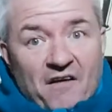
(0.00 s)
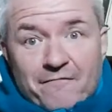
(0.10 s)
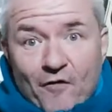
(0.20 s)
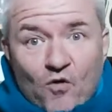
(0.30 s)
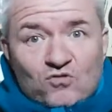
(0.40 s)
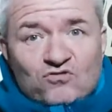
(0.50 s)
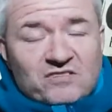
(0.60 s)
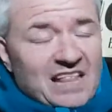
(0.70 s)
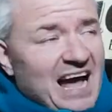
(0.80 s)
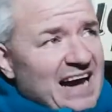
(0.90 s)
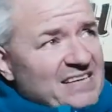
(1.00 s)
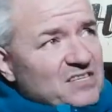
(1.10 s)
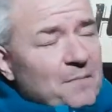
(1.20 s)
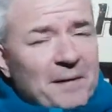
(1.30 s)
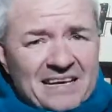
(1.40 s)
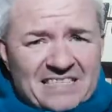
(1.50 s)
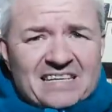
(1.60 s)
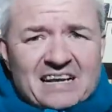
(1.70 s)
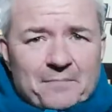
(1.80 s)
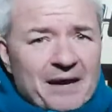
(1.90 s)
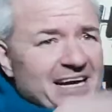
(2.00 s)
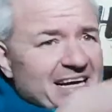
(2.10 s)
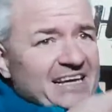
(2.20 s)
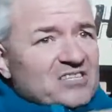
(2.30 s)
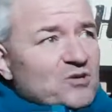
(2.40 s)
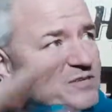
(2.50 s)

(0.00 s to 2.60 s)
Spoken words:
400 lights, and basically making it so